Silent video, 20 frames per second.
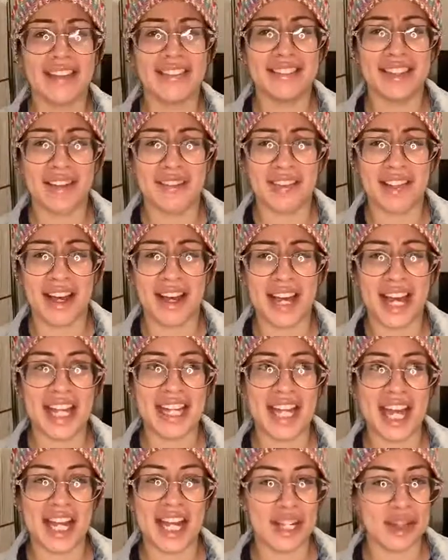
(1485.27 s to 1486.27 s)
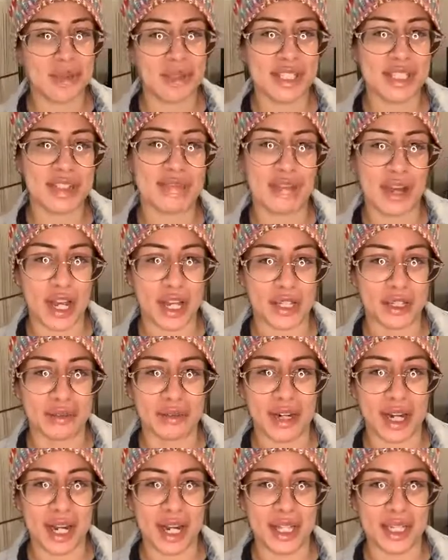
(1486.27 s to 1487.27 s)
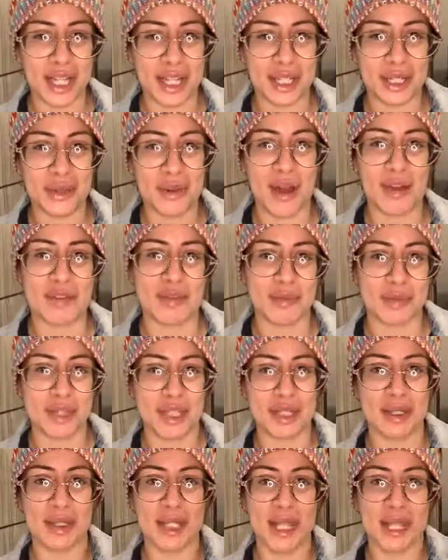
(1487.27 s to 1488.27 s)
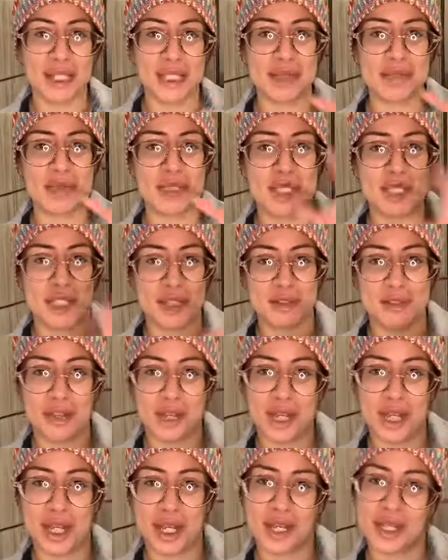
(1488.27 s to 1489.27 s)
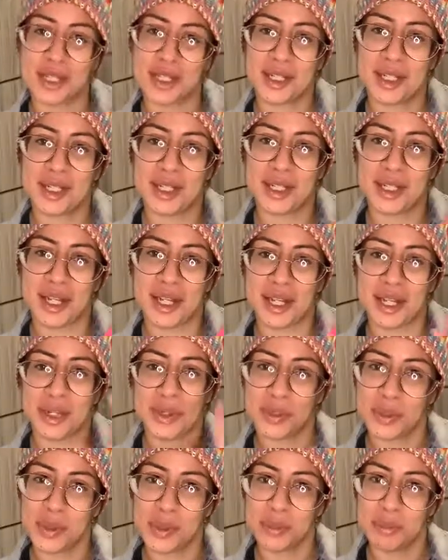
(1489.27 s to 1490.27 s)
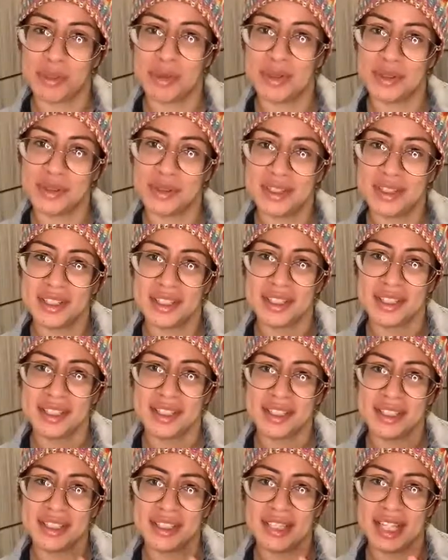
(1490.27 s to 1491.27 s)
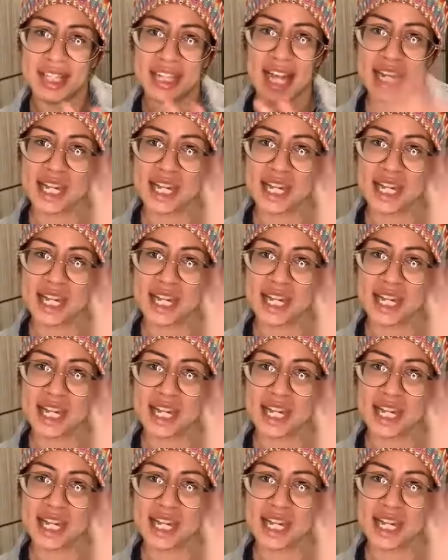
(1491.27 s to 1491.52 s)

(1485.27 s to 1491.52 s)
love that. And anyone's invited, right? Like you don't have to be like a specific group. Like